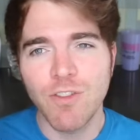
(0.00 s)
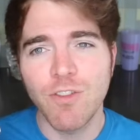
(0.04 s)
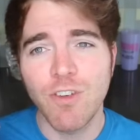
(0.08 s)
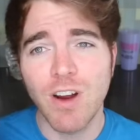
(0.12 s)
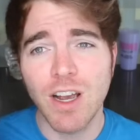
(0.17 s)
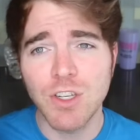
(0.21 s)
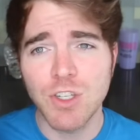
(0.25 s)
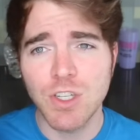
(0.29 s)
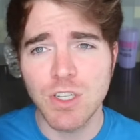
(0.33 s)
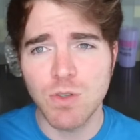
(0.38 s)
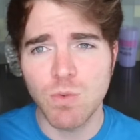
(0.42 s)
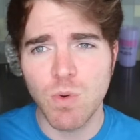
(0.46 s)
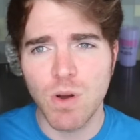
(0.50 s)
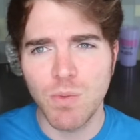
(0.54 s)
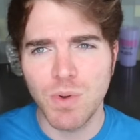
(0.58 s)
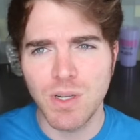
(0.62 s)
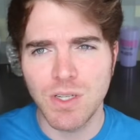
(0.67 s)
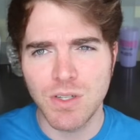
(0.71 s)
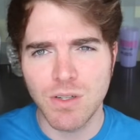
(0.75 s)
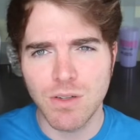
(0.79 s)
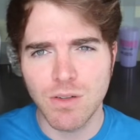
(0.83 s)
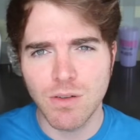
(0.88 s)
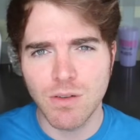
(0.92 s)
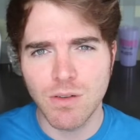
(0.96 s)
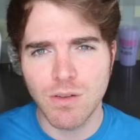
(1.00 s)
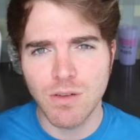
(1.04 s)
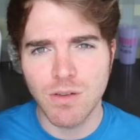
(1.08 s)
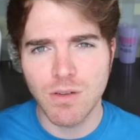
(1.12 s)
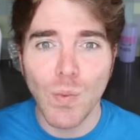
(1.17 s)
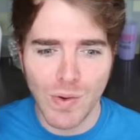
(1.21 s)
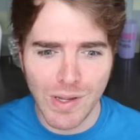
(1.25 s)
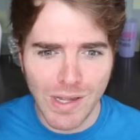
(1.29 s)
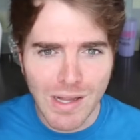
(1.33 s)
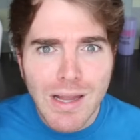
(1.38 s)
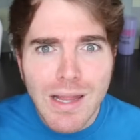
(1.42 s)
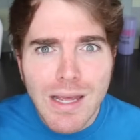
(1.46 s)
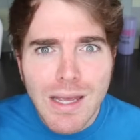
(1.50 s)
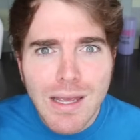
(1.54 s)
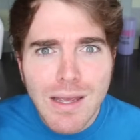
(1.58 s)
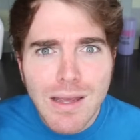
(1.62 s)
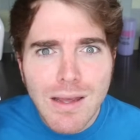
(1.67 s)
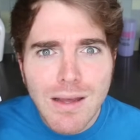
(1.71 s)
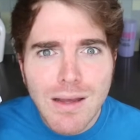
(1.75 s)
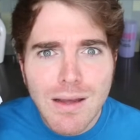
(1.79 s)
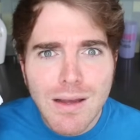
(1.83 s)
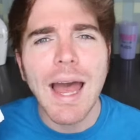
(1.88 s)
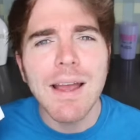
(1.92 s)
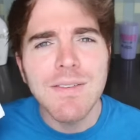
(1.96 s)
Fresh is what we do, really?
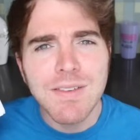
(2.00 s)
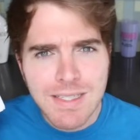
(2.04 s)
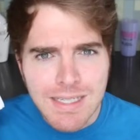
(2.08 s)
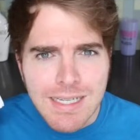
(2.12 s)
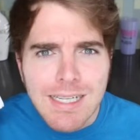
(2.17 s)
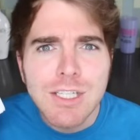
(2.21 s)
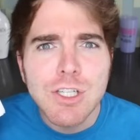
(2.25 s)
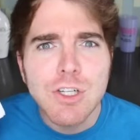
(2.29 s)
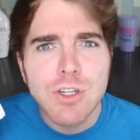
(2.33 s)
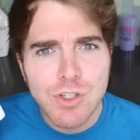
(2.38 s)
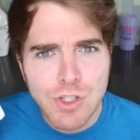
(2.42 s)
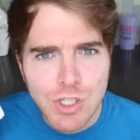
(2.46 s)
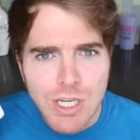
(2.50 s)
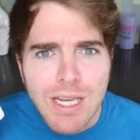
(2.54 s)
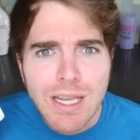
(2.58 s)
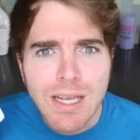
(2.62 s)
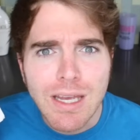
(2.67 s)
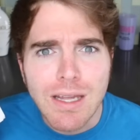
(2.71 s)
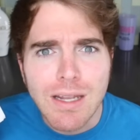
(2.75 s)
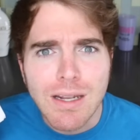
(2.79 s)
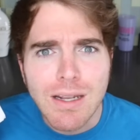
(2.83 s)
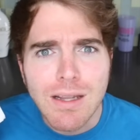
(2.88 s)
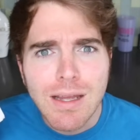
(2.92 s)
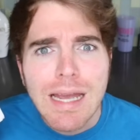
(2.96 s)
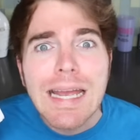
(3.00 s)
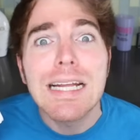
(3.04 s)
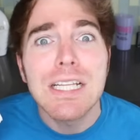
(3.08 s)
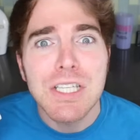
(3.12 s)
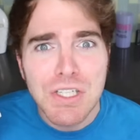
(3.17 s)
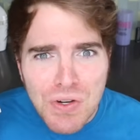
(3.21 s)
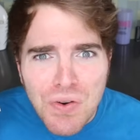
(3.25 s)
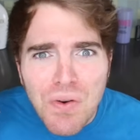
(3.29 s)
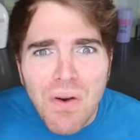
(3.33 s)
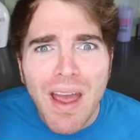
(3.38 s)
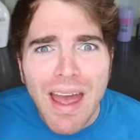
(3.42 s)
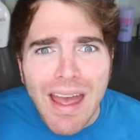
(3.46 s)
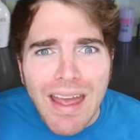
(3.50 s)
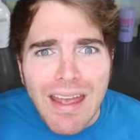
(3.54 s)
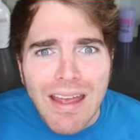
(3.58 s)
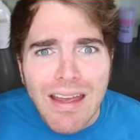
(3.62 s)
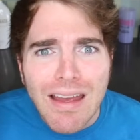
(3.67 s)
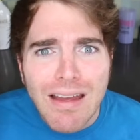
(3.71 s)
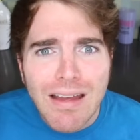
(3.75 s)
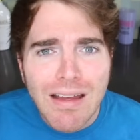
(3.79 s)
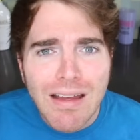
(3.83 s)
I've seen your chicken. It's gray.